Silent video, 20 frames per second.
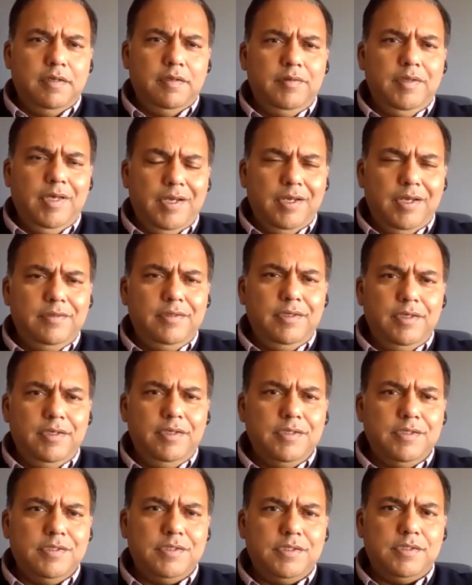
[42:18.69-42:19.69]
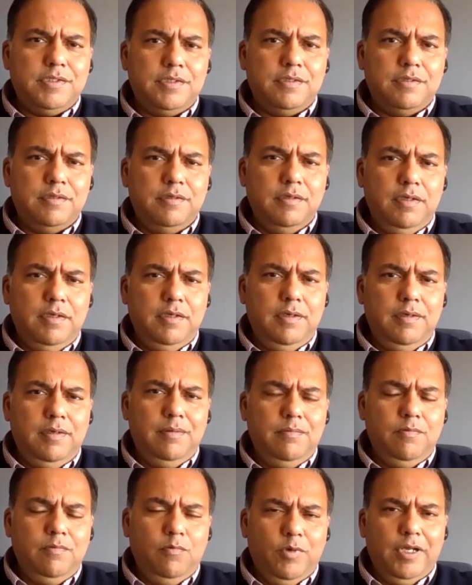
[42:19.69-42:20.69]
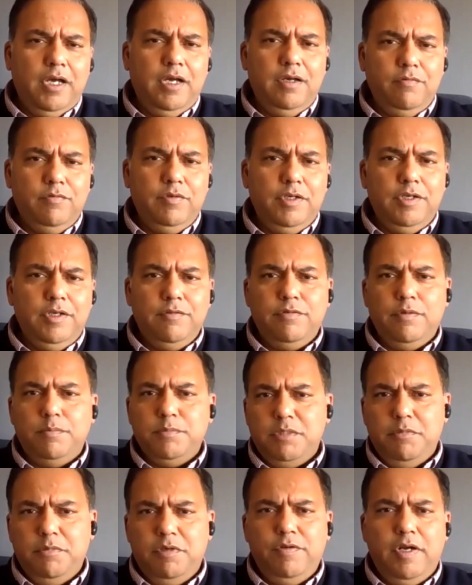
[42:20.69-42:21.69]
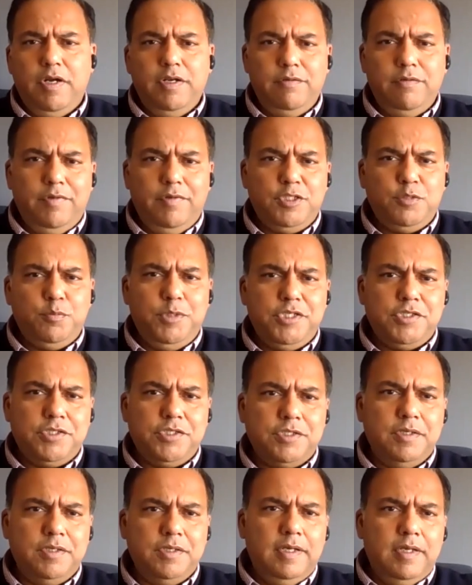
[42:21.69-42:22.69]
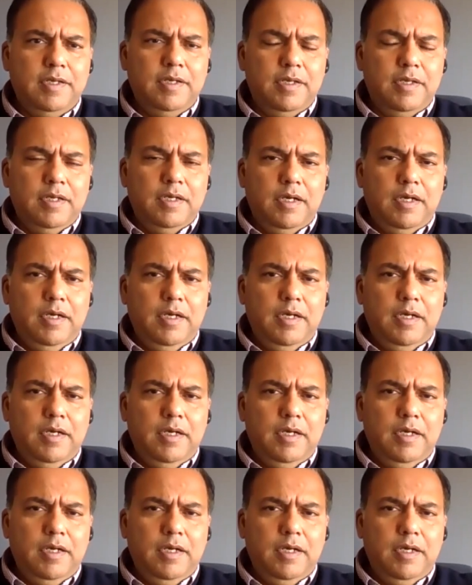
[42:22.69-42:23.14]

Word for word: That I think is uh, what I have learned from some of our investments Hmm.